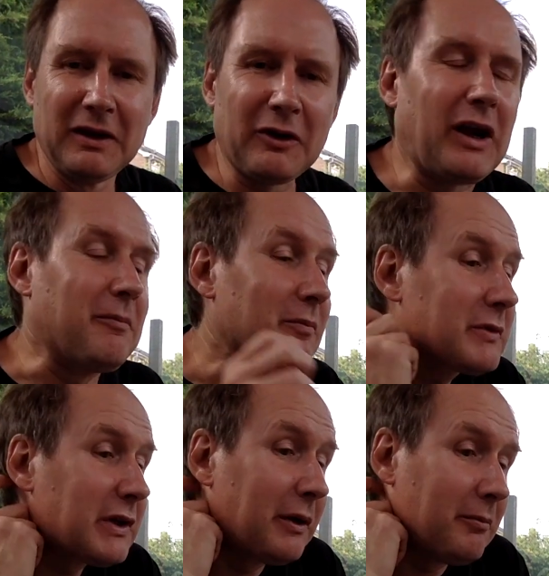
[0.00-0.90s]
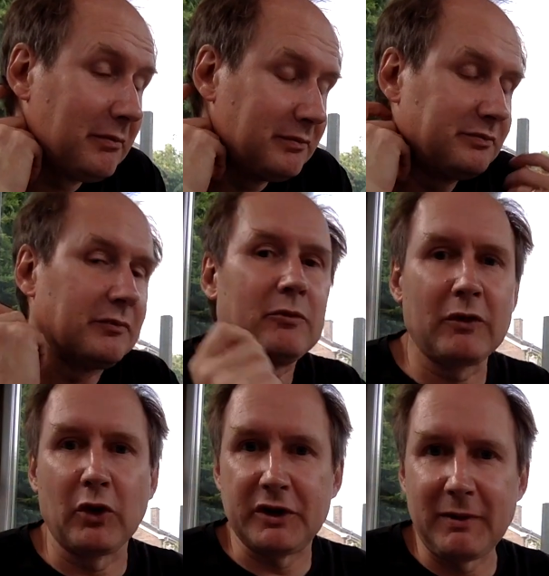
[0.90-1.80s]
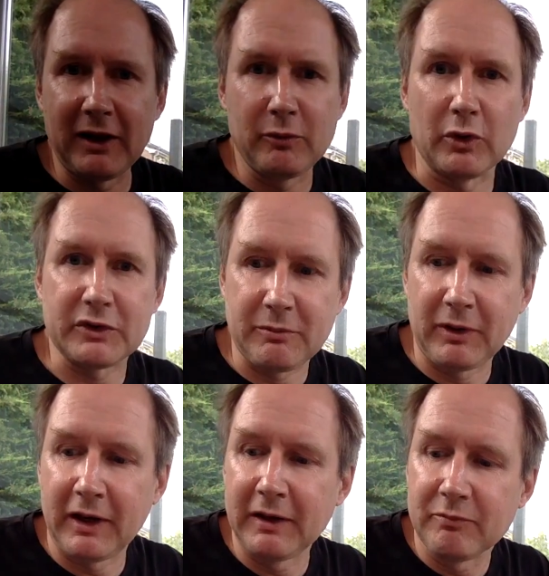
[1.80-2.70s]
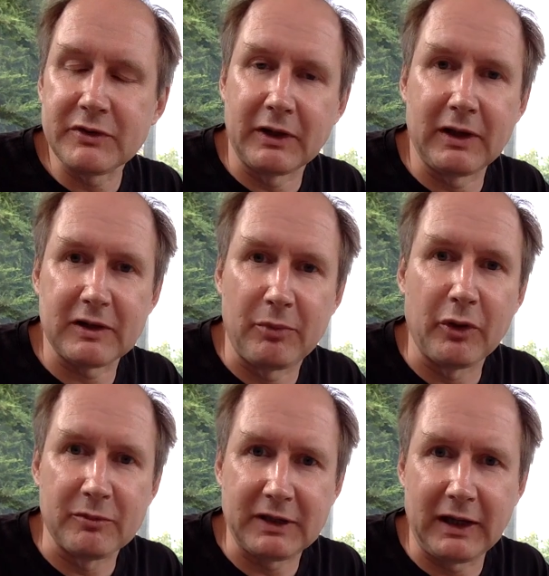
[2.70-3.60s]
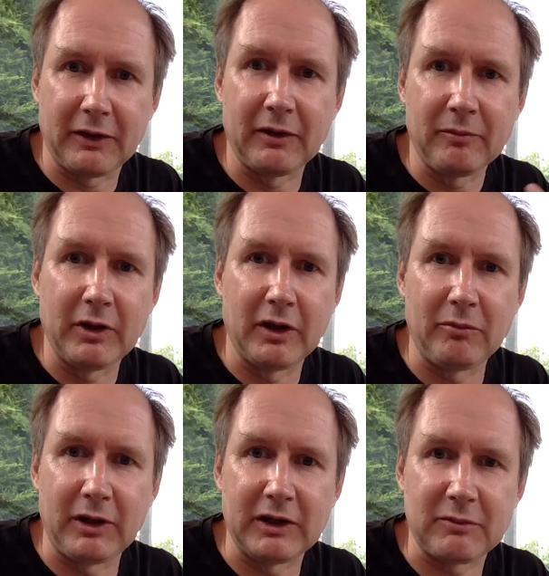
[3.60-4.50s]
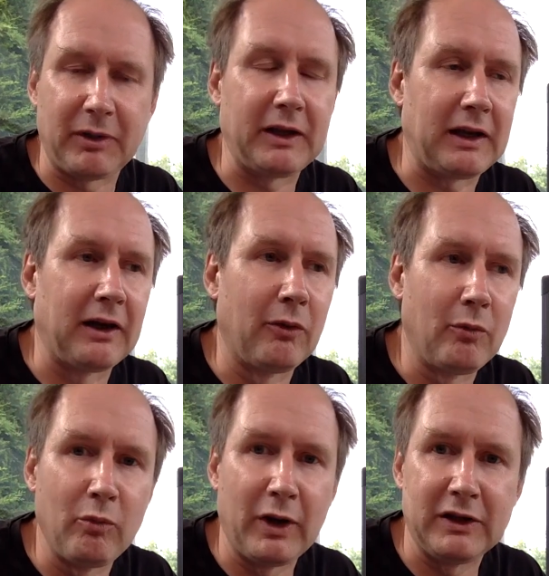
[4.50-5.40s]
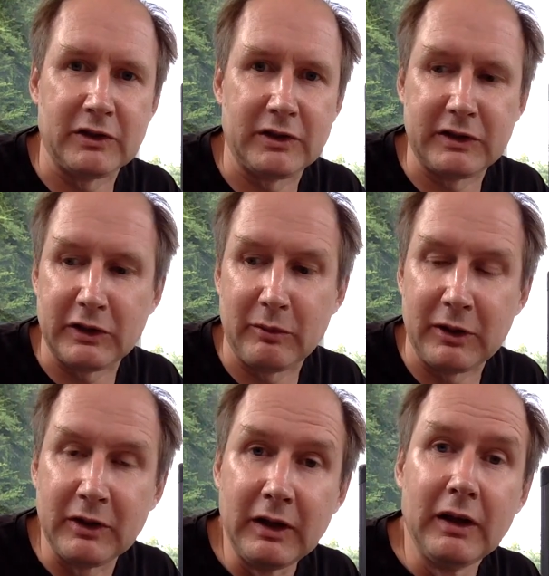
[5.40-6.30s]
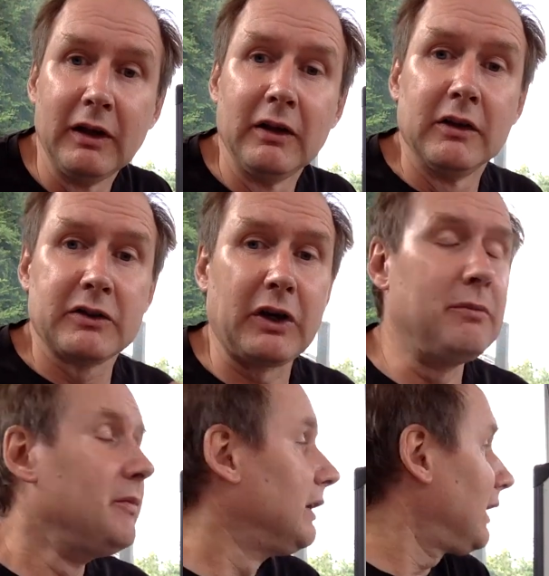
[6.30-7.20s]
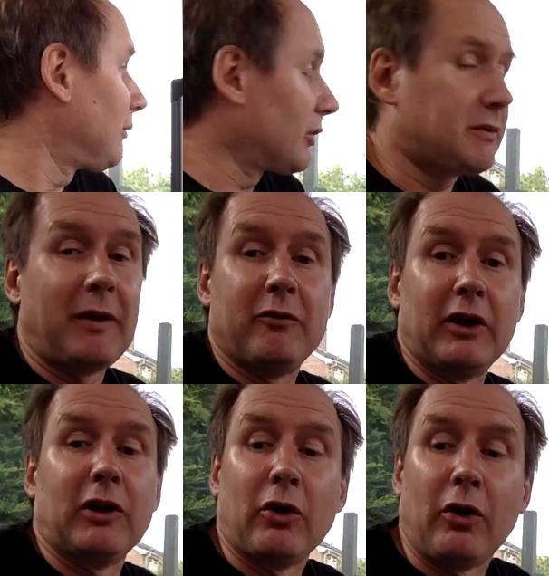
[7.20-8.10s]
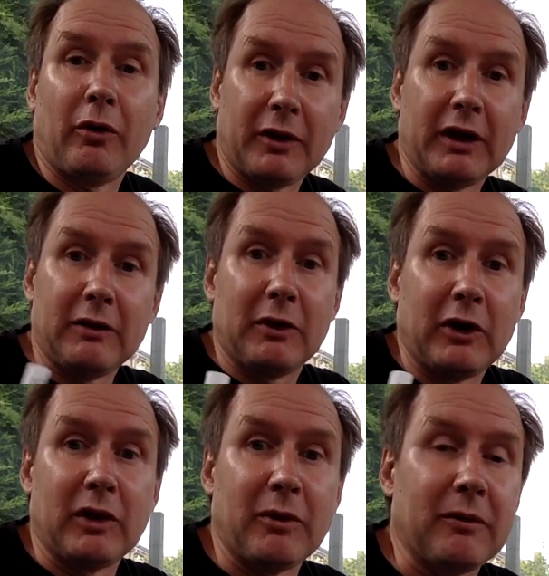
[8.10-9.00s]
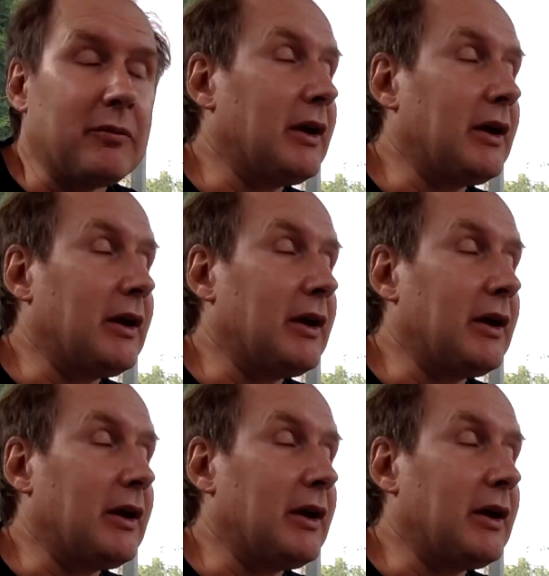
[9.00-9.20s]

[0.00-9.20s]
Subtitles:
Okay, so we've got demand, we've got supply, so let's put them together and explain how wages are determined. So I'm not going to spend very long on the early bit,